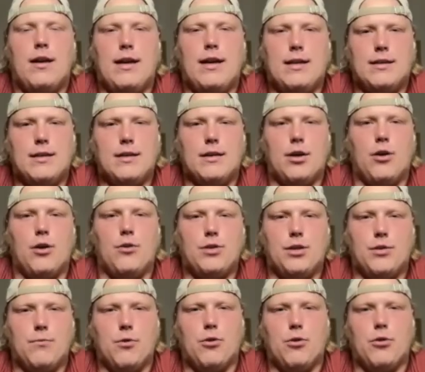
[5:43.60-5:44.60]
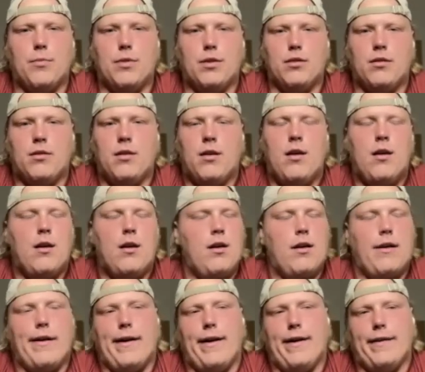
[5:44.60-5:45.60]
into the coaching room.
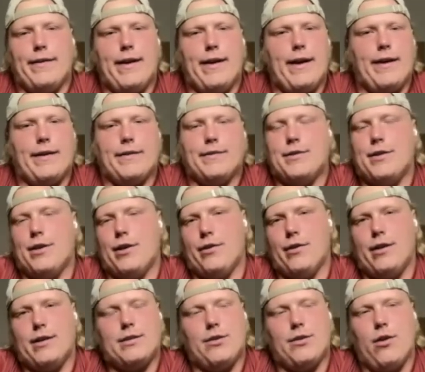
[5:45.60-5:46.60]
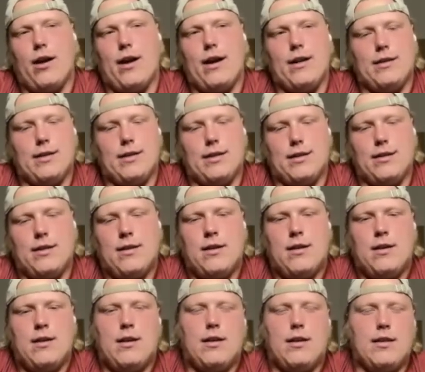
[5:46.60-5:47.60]
And yeah, so that's great. And
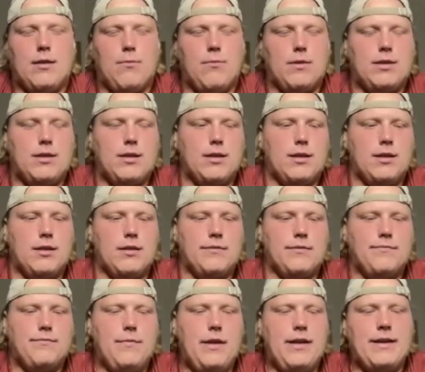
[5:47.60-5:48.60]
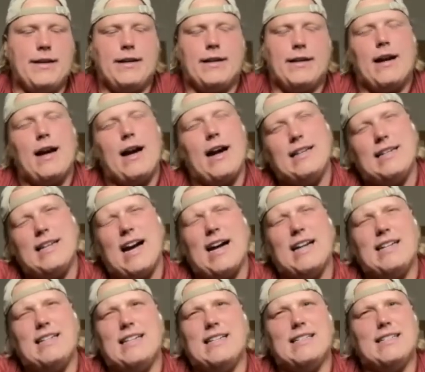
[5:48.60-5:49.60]
then with the
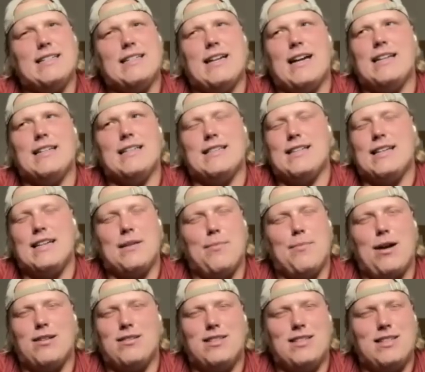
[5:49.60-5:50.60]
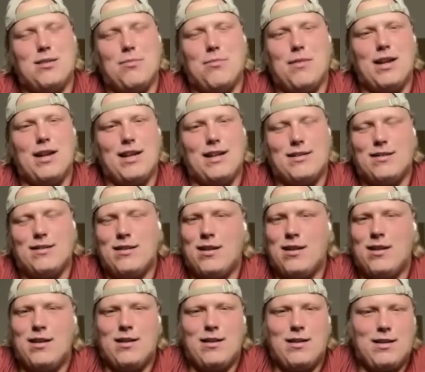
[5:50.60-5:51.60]
I didn't think about decommitting,
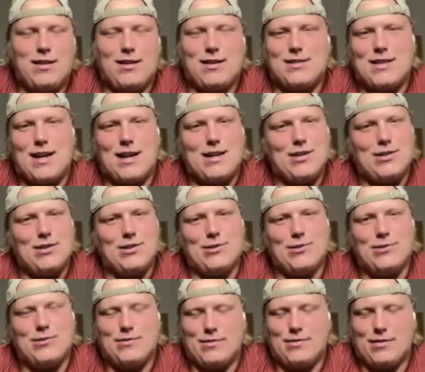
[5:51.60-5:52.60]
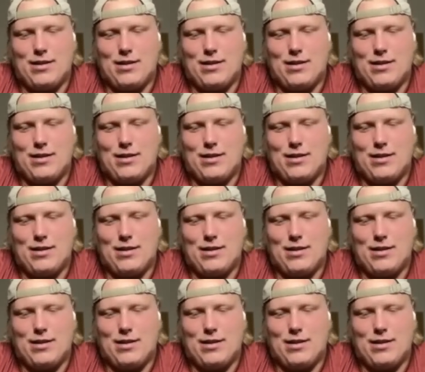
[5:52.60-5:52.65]
because I knew